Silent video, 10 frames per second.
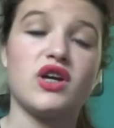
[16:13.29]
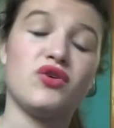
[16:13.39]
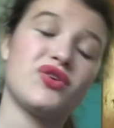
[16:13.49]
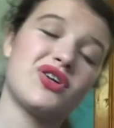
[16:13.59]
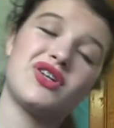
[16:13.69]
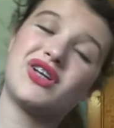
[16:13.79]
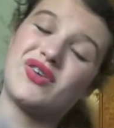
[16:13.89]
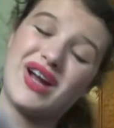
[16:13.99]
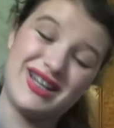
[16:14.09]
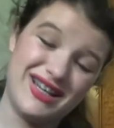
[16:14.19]
You can click
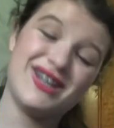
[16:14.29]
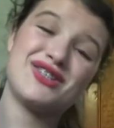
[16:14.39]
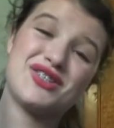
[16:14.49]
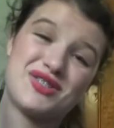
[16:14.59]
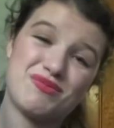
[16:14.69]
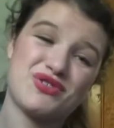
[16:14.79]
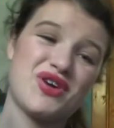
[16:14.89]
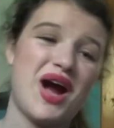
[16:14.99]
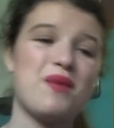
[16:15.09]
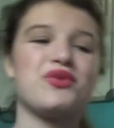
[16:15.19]
right here to
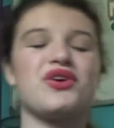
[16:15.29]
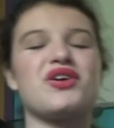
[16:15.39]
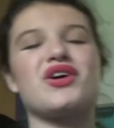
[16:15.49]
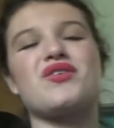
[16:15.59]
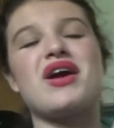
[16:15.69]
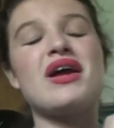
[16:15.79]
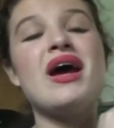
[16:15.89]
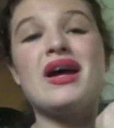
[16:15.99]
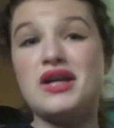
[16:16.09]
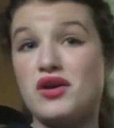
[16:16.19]
subscribe. You can click right
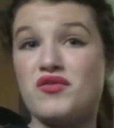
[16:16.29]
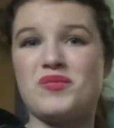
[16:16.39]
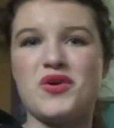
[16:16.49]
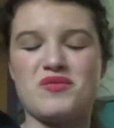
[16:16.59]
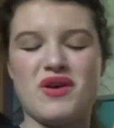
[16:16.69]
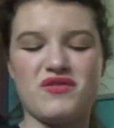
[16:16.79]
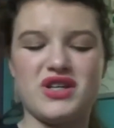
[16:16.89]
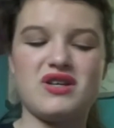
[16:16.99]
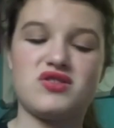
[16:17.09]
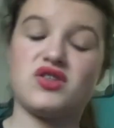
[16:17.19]
here for more of my
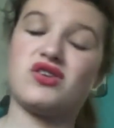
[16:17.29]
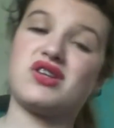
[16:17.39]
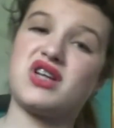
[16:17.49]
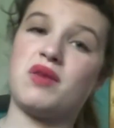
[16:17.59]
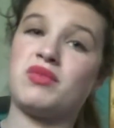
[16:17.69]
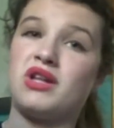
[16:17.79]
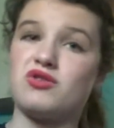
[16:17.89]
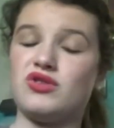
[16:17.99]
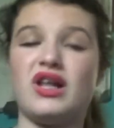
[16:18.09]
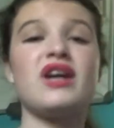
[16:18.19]
videos. You can click down below
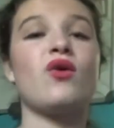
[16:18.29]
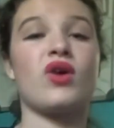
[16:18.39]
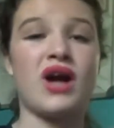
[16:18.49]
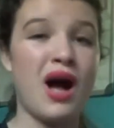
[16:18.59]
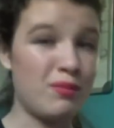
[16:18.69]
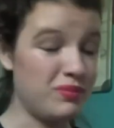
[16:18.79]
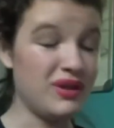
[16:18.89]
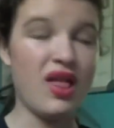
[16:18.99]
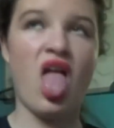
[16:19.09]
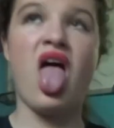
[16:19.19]
to like or
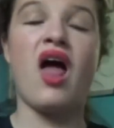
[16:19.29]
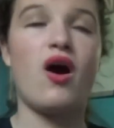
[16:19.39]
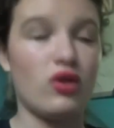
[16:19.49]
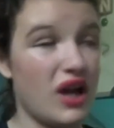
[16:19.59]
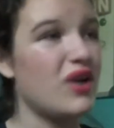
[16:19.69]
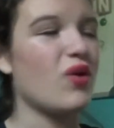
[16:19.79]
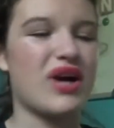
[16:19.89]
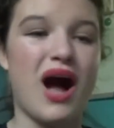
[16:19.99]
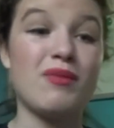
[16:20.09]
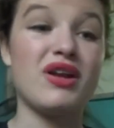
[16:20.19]

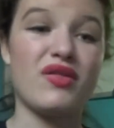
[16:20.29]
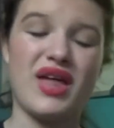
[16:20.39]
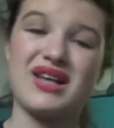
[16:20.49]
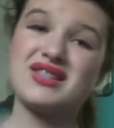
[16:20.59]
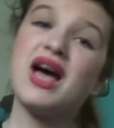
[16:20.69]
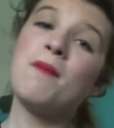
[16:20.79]
comment. Thanks.